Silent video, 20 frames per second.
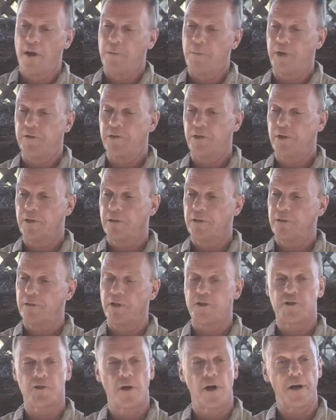but
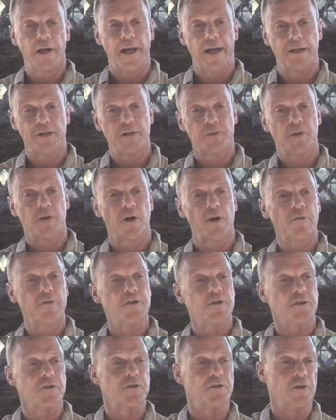the trunk has some
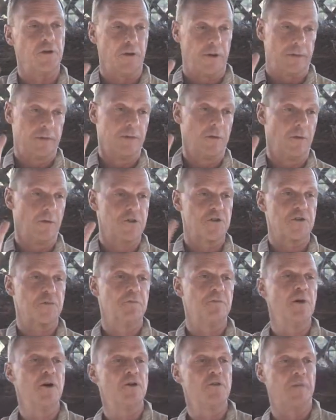curvature to it, or some
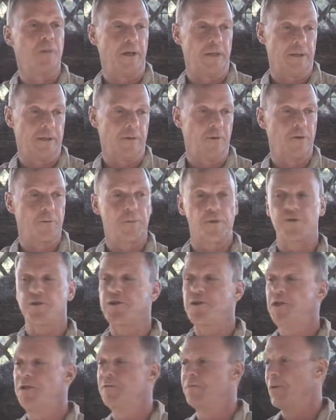movement, or
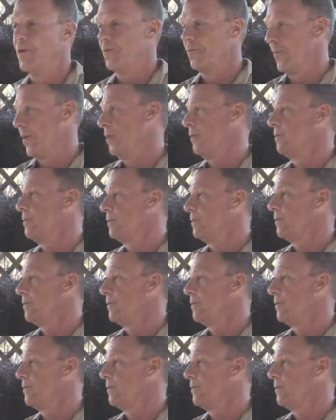perceived movement.